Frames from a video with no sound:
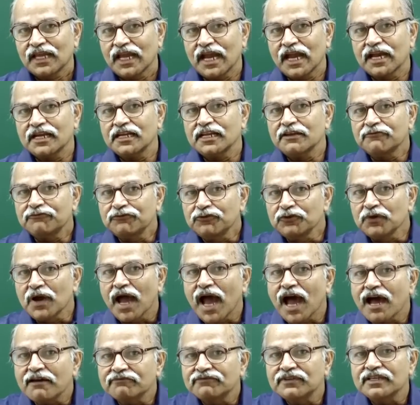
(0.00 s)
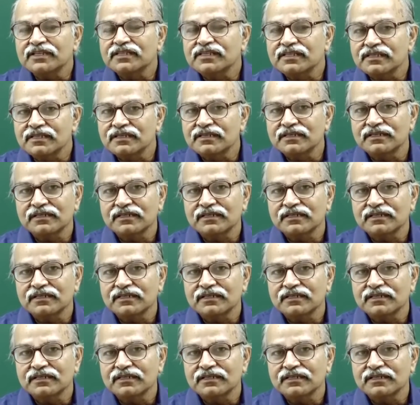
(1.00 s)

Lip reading: And if you have this